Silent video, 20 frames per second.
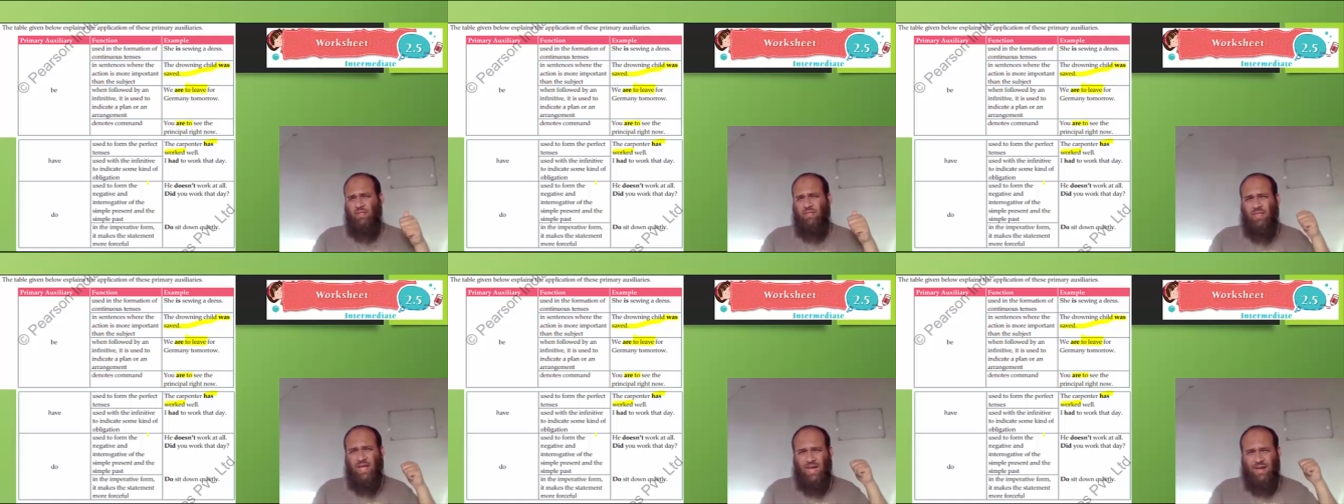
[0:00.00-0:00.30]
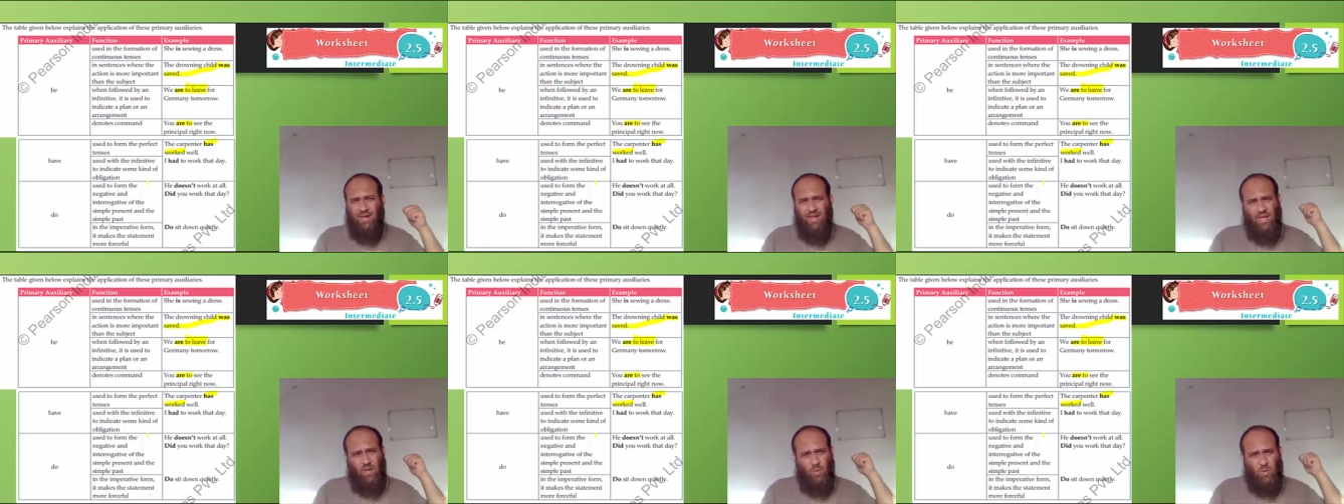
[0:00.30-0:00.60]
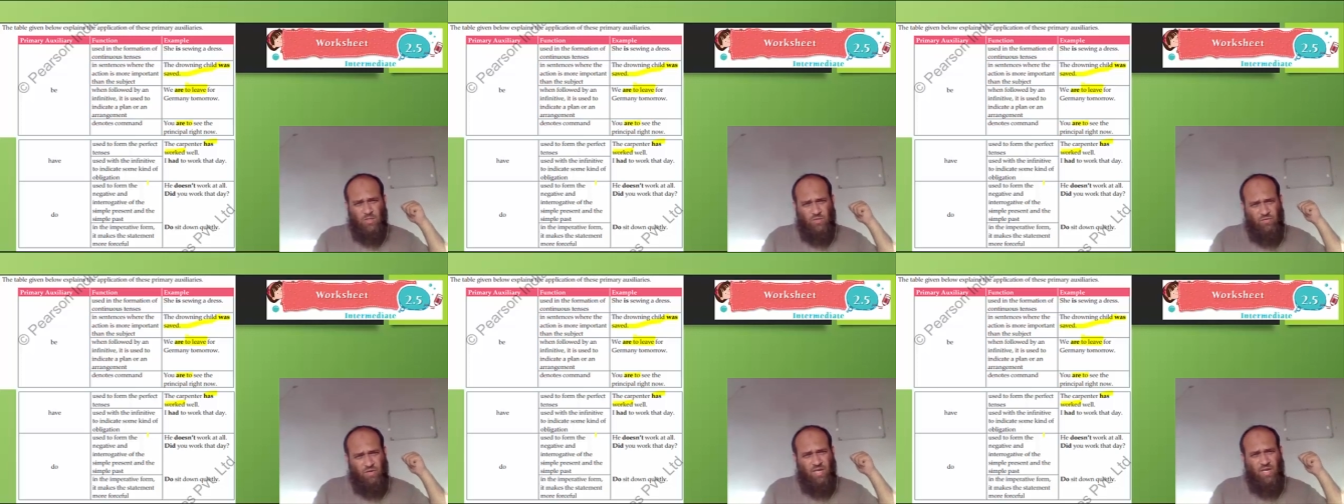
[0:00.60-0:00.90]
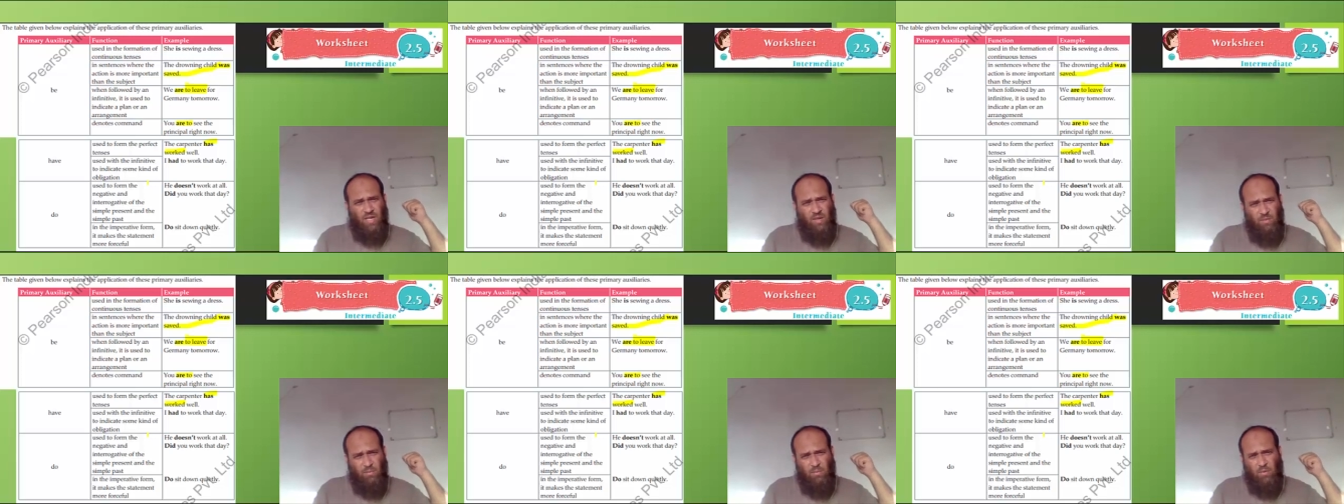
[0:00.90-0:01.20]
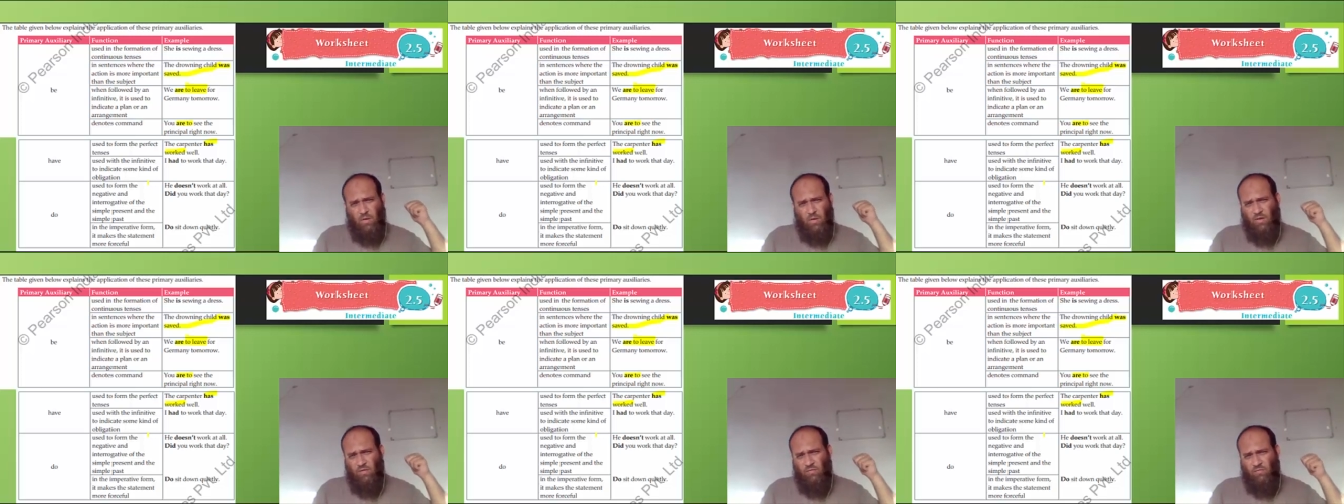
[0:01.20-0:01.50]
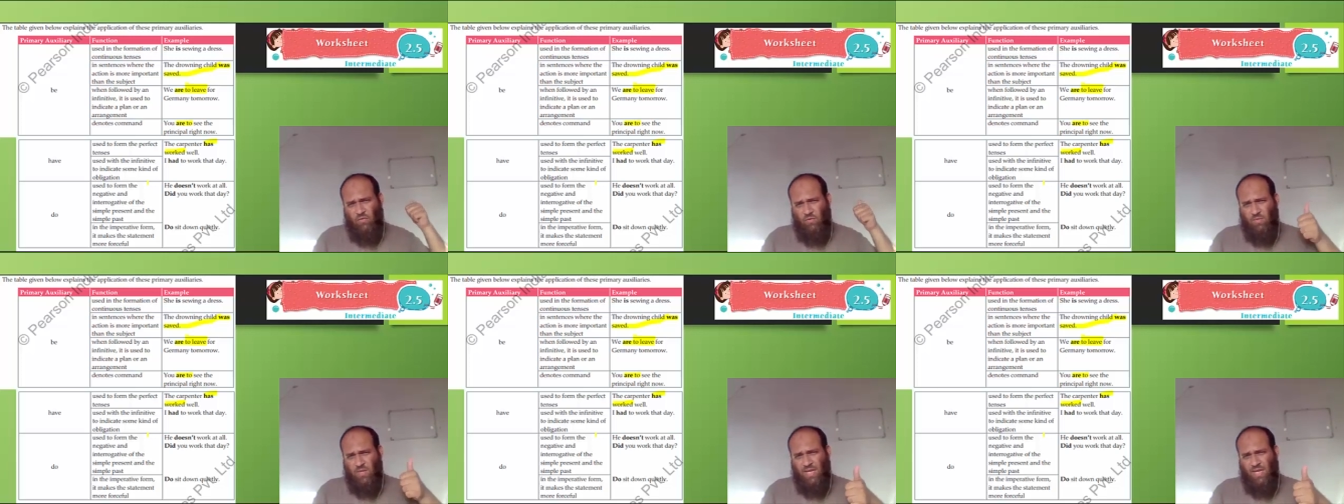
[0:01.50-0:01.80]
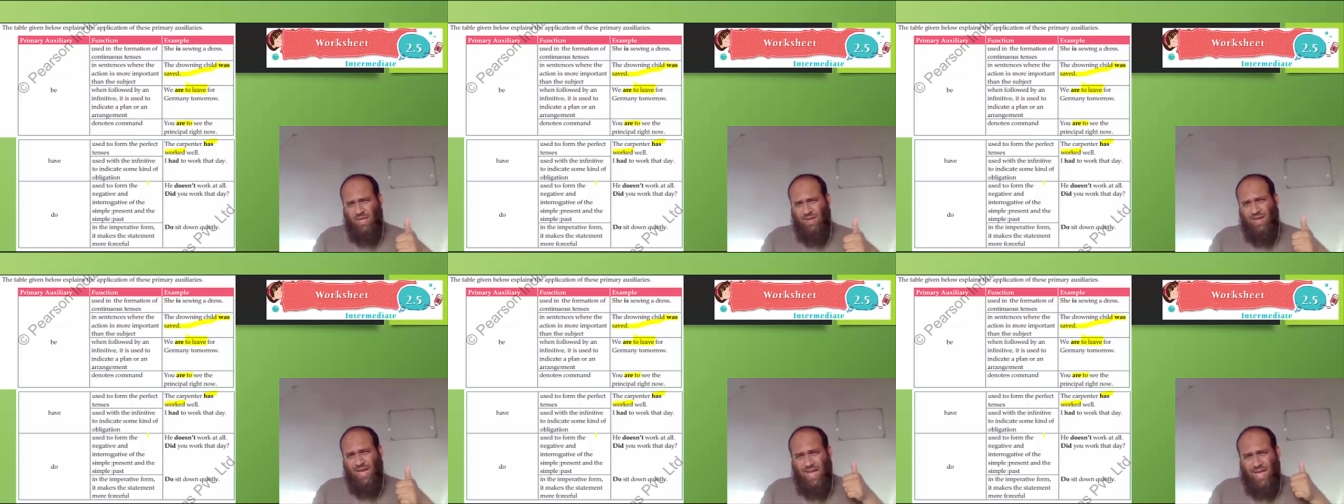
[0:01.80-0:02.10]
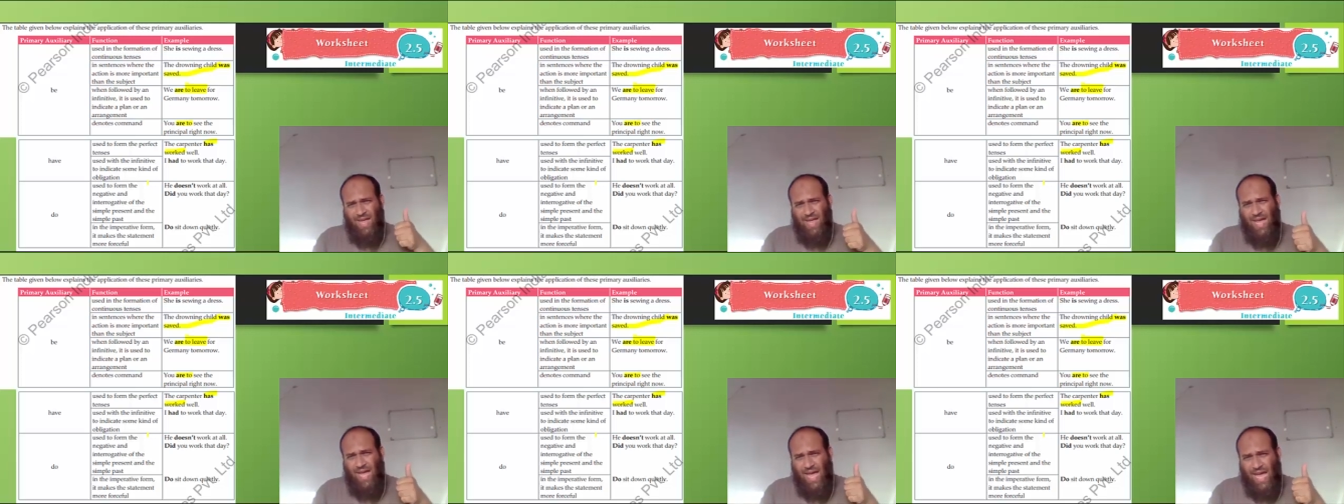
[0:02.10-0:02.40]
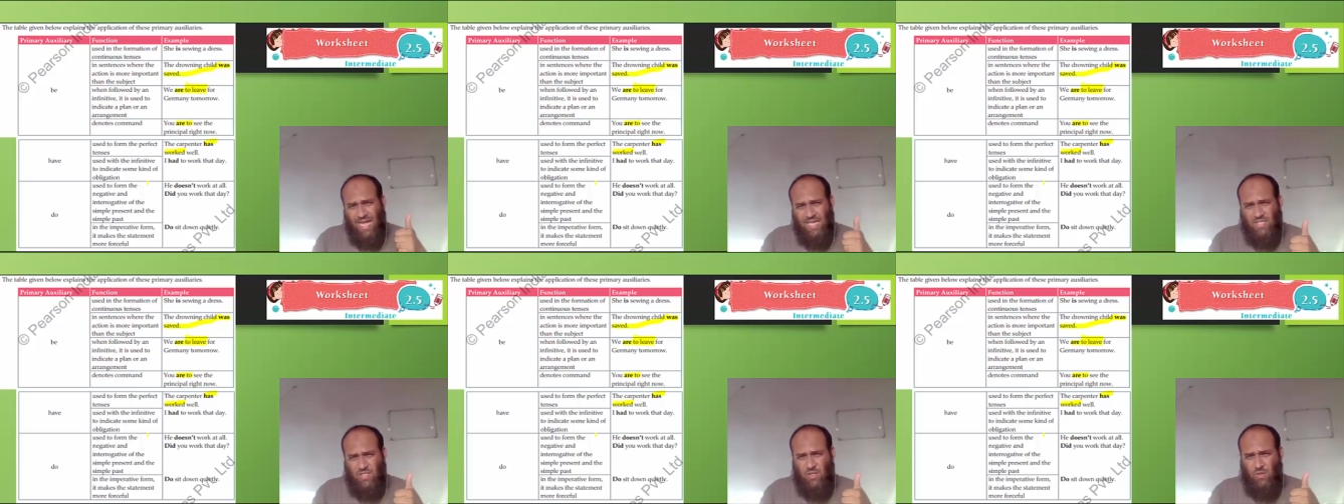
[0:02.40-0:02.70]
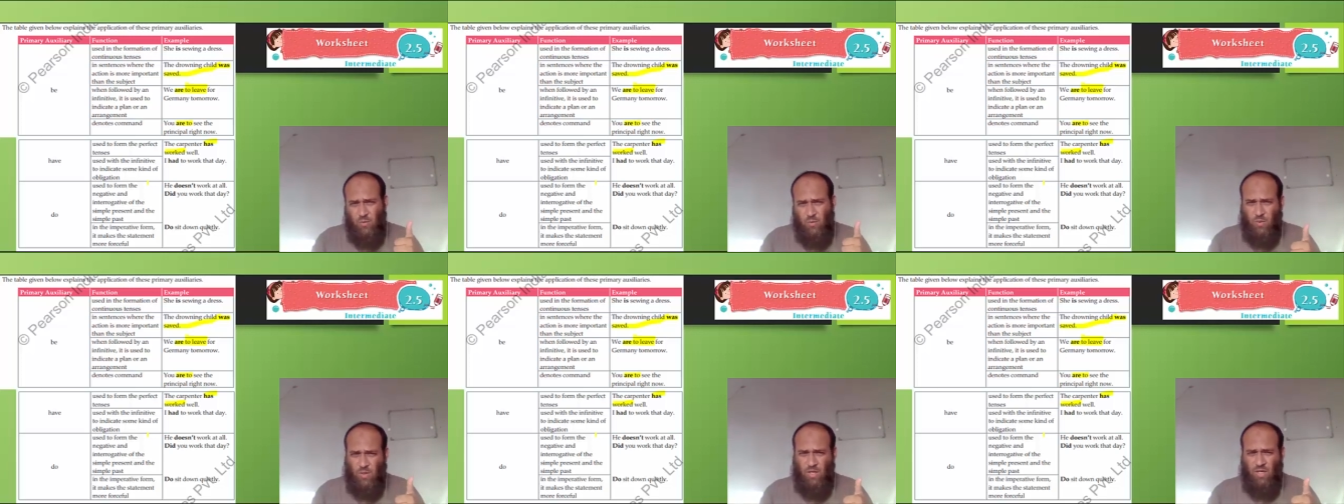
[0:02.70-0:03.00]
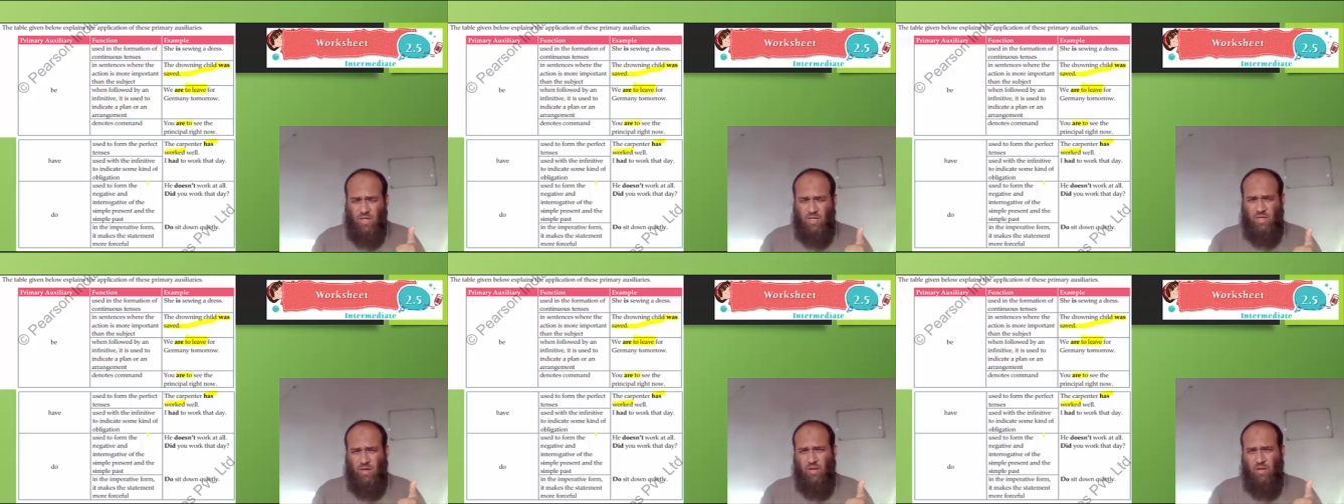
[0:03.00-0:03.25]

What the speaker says: That day was very important for me and I had to work